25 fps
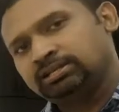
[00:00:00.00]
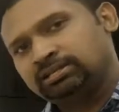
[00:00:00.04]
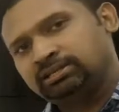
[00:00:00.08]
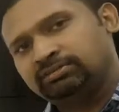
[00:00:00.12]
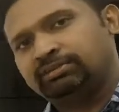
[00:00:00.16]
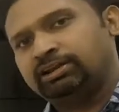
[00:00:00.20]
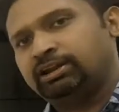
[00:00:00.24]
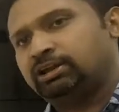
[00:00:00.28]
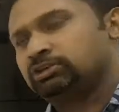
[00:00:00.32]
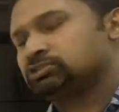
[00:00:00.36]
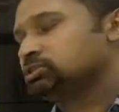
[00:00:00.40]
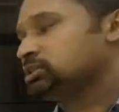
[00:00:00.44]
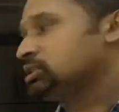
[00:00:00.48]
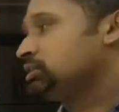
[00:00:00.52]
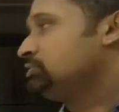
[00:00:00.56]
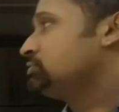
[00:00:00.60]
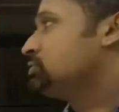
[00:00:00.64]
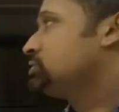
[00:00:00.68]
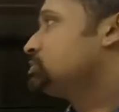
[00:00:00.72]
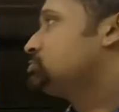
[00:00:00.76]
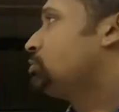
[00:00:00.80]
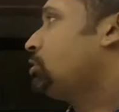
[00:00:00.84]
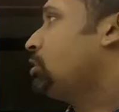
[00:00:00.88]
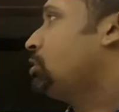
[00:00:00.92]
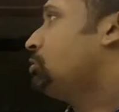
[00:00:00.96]
the velocity. If
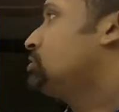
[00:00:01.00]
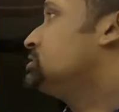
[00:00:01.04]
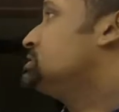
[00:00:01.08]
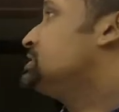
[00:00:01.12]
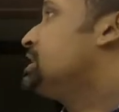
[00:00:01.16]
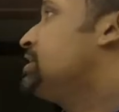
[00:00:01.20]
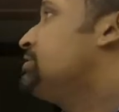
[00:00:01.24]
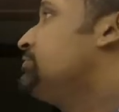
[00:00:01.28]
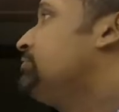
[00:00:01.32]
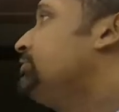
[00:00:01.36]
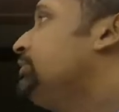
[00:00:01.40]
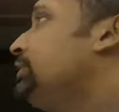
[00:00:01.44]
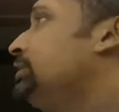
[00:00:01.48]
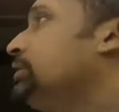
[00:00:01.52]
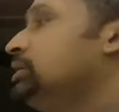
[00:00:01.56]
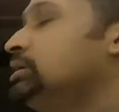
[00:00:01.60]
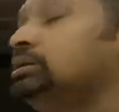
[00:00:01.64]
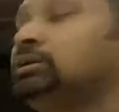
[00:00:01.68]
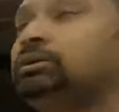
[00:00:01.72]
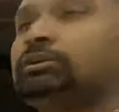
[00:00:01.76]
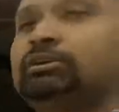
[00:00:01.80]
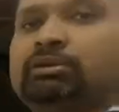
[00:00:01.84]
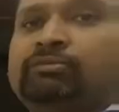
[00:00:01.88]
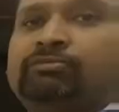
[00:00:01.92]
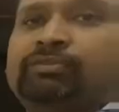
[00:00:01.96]
this ball was heavier,
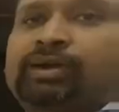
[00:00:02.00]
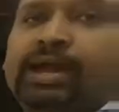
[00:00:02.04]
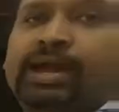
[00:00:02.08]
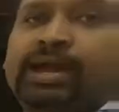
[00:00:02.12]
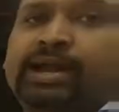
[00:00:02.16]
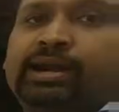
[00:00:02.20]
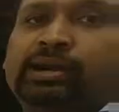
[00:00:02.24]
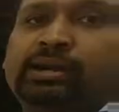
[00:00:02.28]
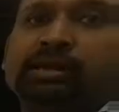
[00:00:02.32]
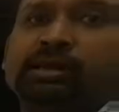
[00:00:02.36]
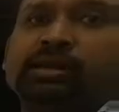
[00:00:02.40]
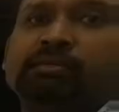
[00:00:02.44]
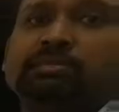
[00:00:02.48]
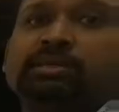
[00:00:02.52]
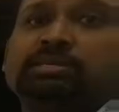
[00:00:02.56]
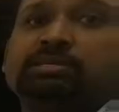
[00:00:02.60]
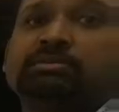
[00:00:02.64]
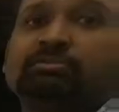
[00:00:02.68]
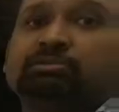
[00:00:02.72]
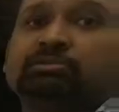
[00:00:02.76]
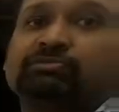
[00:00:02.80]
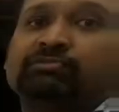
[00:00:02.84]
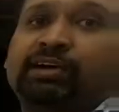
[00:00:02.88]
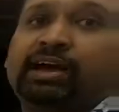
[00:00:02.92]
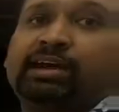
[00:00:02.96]
not 500 grams, let's say
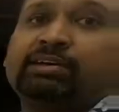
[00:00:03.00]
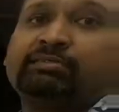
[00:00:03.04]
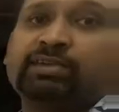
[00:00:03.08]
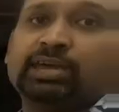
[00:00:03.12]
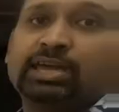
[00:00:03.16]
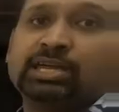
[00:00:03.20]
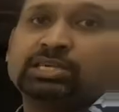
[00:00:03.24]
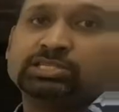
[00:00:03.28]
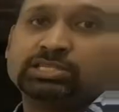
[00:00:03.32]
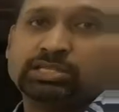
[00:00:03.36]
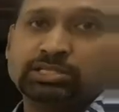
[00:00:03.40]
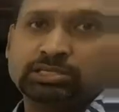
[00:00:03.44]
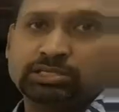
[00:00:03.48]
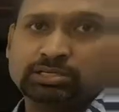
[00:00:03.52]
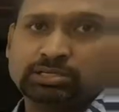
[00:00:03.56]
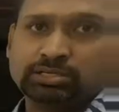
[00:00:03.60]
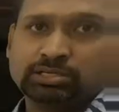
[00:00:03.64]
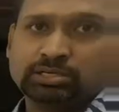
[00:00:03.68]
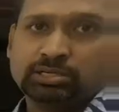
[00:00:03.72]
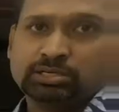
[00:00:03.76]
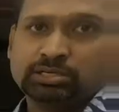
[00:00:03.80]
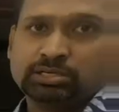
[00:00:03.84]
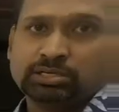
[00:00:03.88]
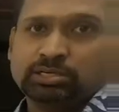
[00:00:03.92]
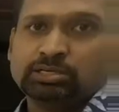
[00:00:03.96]
it was 5 kg.
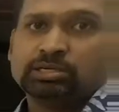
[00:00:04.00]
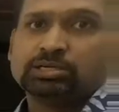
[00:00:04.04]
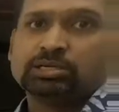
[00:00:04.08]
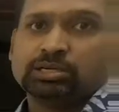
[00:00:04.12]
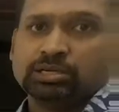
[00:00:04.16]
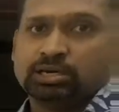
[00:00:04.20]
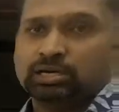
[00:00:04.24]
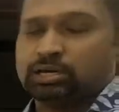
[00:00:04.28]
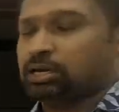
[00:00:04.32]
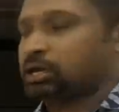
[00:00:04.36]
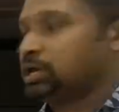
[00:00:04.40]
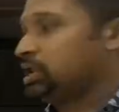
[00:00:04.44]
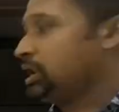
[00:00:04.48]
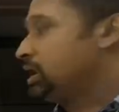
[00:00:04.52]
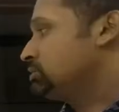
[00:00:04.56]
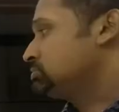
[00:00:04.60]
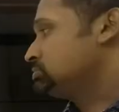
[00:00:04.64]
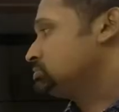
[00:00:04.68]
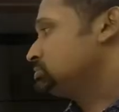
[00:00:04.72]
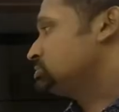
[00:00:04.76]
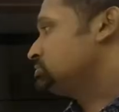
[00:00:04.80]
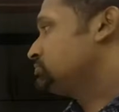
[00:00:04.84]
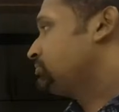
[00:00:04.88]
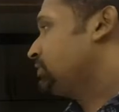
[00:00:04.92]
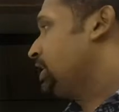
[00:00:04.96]
Okay, now
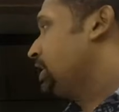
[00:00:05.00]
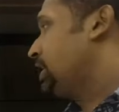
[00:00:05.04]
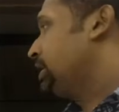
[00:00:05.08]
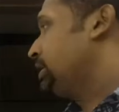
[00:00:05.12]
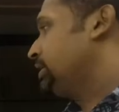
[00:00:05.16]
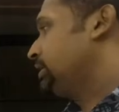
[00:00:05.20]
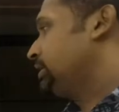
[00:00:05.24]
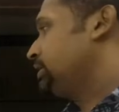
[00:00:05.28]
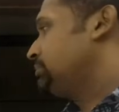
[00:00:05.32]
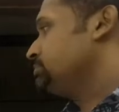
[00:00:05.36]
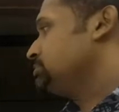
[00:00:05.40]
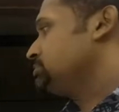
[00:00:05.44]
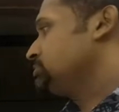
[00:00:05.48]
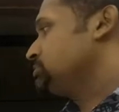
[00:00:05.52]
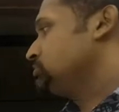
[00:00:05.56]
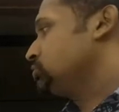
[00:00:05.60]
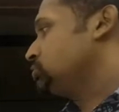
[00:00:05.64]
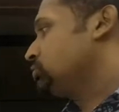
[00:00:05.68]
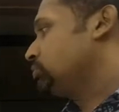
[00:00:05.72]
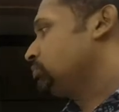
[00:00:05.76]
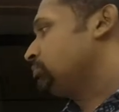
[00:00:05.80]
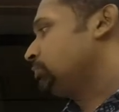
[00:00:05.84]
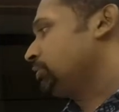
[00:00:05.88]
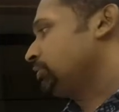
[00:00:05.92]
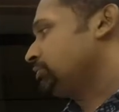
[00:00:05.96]
it's 500 grams,
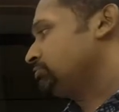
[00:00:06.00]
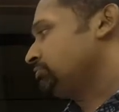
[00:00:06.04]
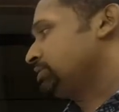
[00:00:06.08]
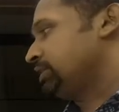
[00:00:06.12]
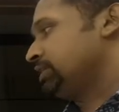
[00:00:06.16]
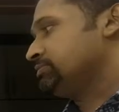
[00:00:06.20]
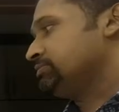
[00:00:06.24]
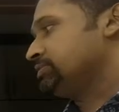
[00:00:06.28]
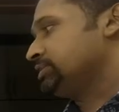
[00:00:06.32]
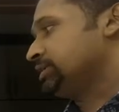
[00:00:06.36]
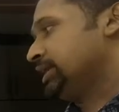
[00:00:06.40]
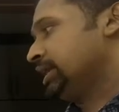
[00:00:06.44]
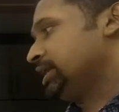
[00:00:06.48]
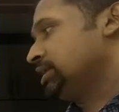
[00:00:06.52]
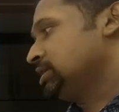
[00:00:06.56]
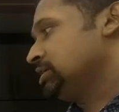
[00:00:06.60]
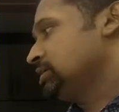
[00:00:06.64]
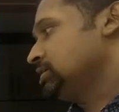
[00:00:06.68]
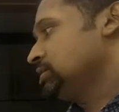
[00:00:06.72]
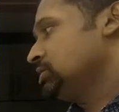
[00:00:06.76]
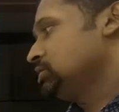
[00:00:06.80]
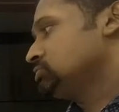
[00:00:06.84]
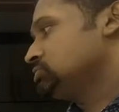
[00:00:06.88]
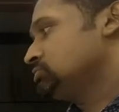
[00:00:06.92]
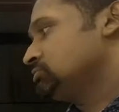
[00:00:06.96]
0.5 here, right?
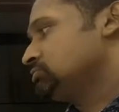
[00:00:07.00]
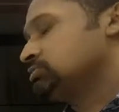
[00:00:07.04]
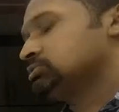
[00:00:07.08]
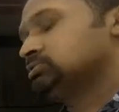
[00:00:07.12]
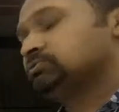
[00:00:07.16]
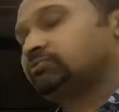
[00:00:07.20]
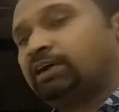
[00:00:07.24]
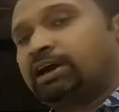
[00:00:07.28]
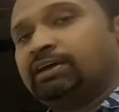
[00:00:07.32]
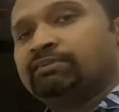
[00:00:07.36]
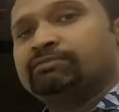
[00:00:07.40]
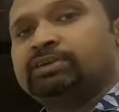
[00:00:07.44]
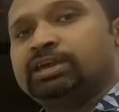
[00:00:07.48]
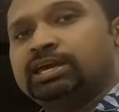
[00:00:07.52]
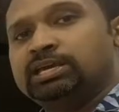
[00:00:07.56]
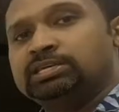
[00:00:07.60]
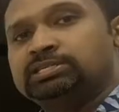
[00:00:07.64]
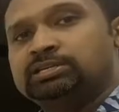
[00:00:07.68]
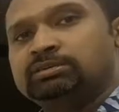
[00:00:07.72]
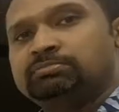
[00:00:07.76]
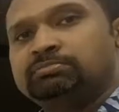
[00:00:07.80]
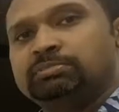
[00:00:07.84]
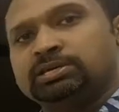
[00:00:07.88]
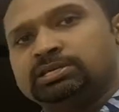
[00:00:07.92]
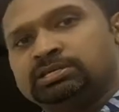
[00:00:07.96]
So it was 5
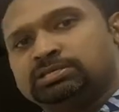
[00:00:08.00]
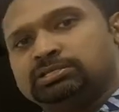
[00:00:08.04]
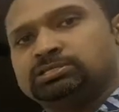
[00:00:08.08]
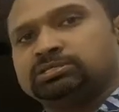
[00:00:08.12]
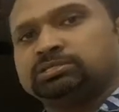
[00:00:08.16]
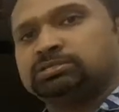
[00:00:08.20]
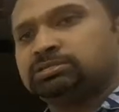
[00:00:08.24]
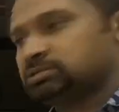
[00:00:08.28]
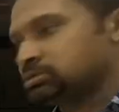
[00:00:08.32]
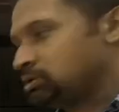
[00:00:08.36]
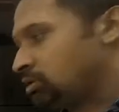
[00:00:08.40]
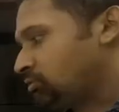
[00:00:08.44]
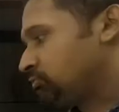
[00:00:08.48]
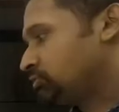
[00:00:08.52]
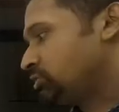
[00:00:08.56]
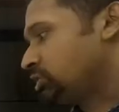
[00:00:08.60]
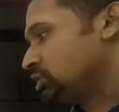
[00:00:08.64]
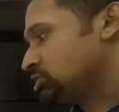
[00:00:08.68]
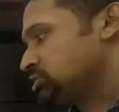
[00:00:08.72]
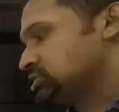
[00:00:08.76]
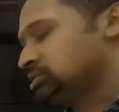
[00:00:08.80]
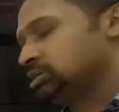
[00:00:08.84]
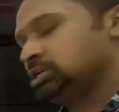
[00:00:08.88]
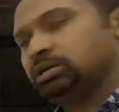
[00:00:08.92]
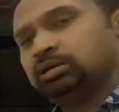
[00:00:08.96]
kg means, of
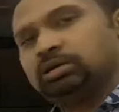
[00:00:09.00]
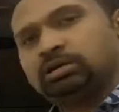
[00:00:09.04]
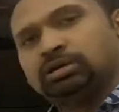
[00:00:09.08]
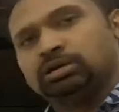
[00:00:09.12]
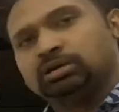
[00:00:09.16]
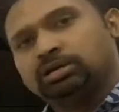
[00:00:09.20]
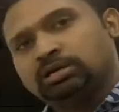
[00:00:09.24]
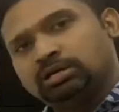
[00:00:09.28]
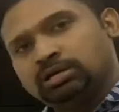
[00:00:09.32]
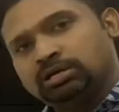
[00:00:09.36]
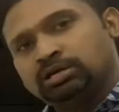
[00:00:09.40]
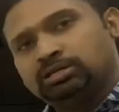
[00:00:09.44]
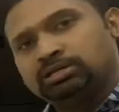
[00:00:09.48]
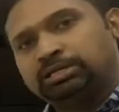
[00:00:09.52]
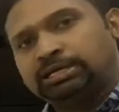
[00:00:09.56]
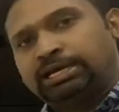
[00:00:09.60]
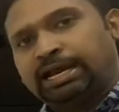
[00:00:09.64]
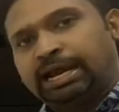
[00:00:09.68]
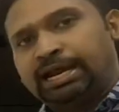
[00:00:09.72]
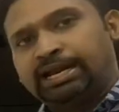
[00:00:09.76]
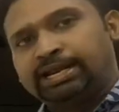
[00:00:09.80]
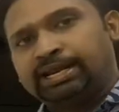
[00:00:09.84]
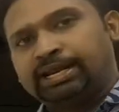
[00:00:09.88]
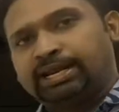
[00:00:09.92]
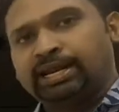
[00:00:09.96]
course, the
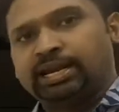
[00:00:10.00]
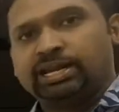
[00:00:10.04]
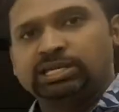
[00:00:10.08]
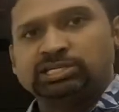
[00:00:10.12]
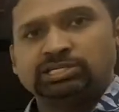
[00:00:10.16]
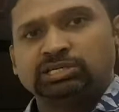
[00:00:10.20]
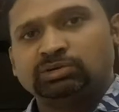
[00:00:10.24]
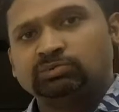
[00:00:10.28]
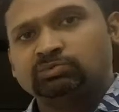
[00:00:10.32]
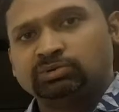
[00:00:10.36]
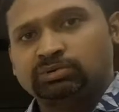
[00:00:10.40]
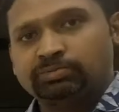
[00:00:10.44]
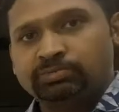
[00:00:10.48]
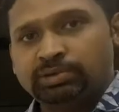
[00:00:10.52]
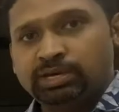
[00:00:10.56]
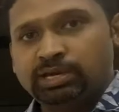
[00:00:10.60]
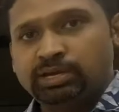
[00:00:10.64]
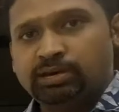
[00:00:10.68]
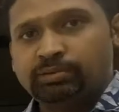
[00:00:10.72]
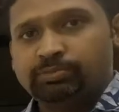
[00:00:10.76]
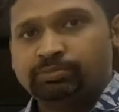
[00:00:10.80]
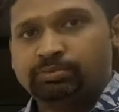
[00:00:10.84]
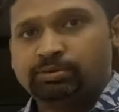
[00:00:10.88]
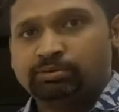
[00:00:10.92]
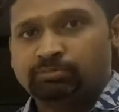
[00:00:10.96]
kinetic energy will
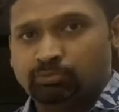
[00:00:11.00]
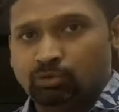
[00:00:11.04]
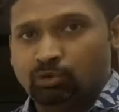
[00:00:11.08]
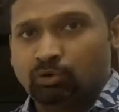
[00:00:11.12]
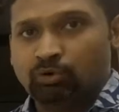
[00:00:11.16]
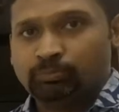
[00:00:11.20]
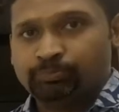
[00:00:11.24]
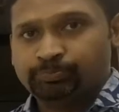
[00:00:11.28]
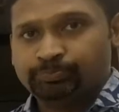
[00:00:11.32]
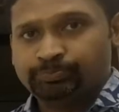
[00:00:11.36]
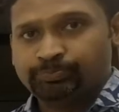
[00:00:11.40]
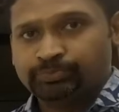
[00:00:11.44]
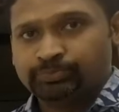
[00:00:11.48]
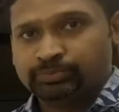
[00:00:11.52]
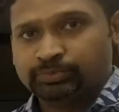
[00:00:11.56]
be more.